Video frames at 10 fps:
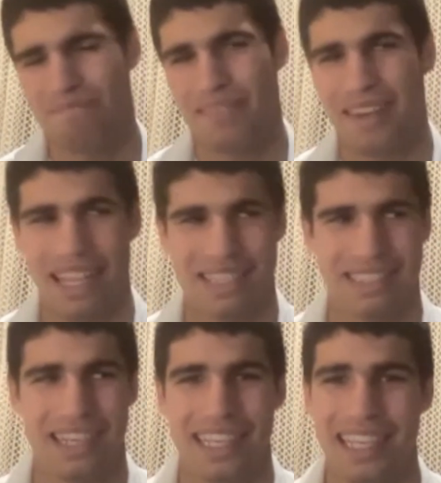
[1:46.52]
let's
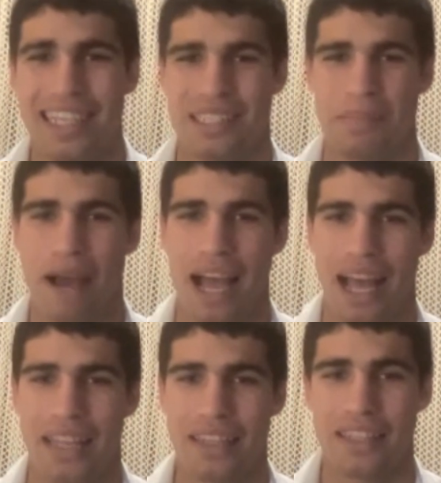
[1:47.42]
say, easy
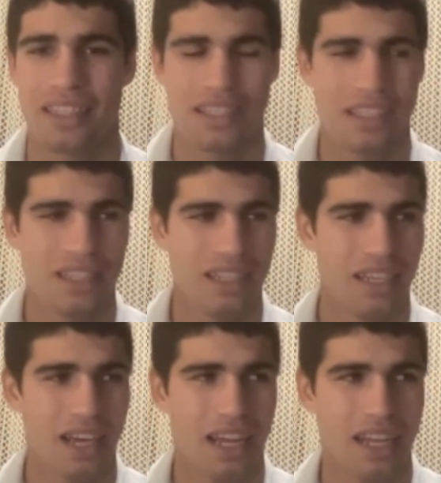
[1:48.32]
backhand,
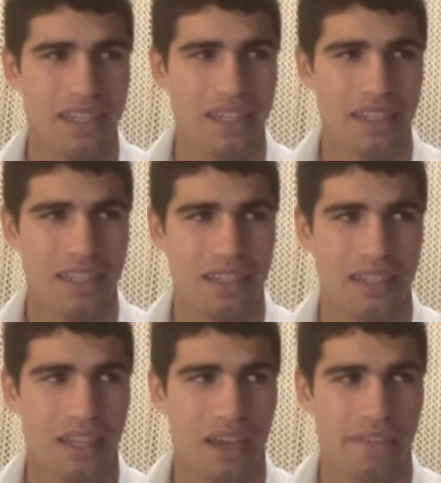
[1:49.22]
and
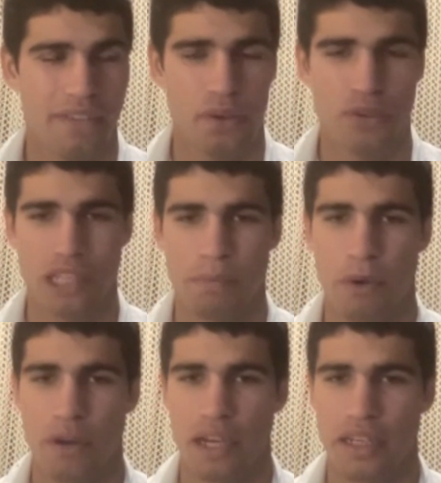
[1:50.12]
after lose that
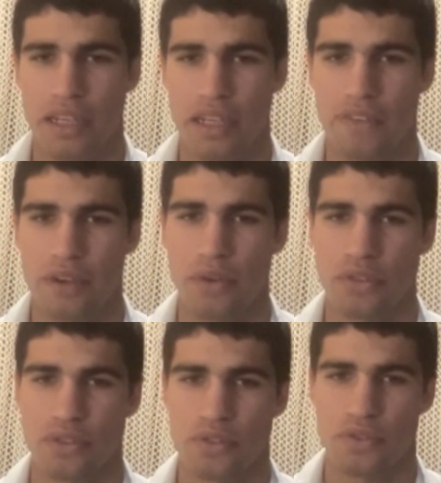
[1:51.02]
point and after
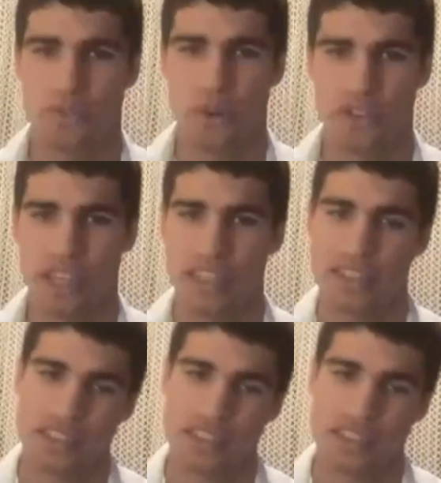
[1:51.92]
lose four sets,